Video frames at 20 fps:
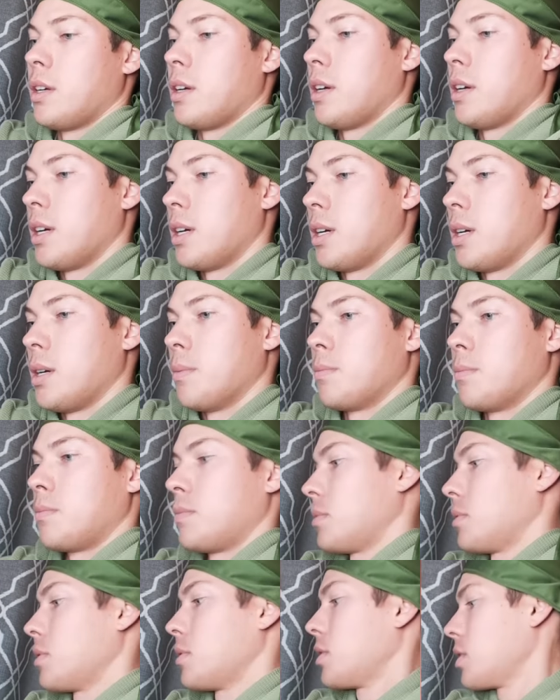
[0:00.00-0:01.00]
Um,
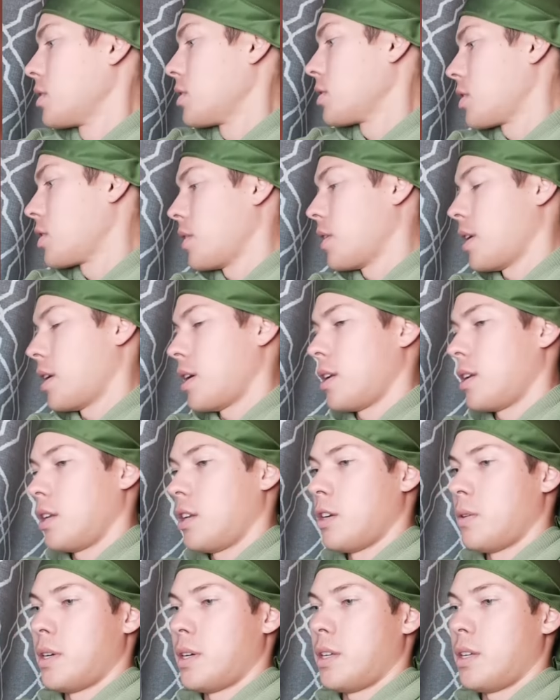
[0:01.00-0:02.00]
let's go ahead. You
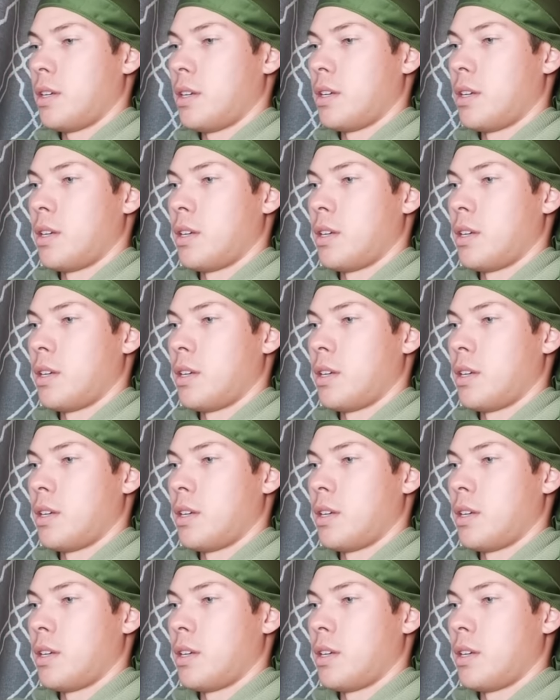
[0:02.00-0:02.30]
know what?